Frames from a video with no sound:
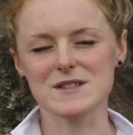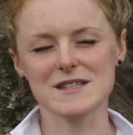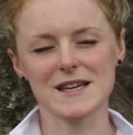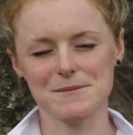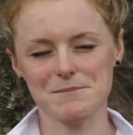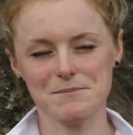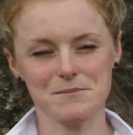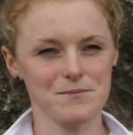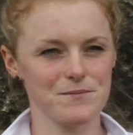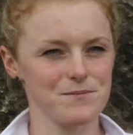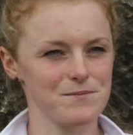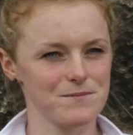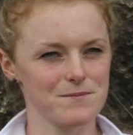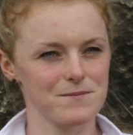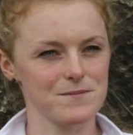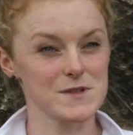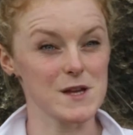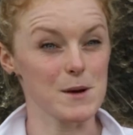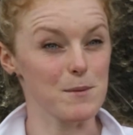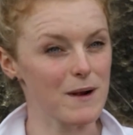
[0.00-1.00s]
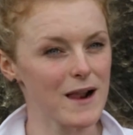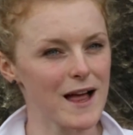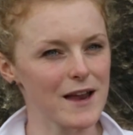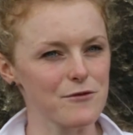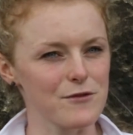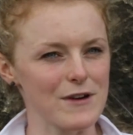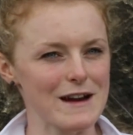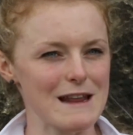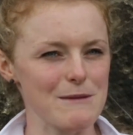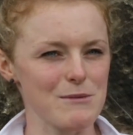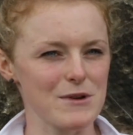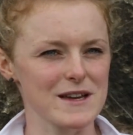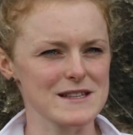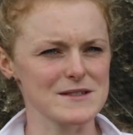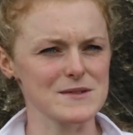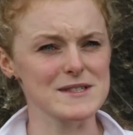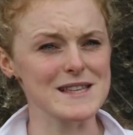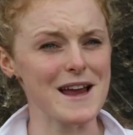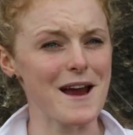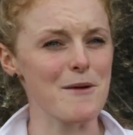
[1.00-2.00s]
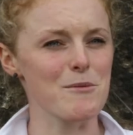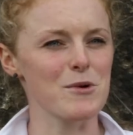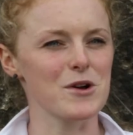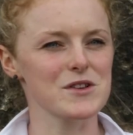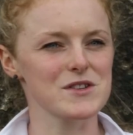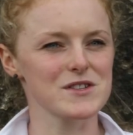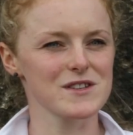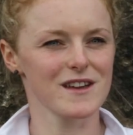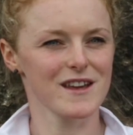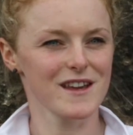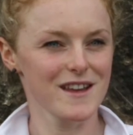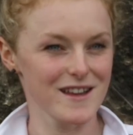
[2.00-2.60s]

to plan really, because it was very much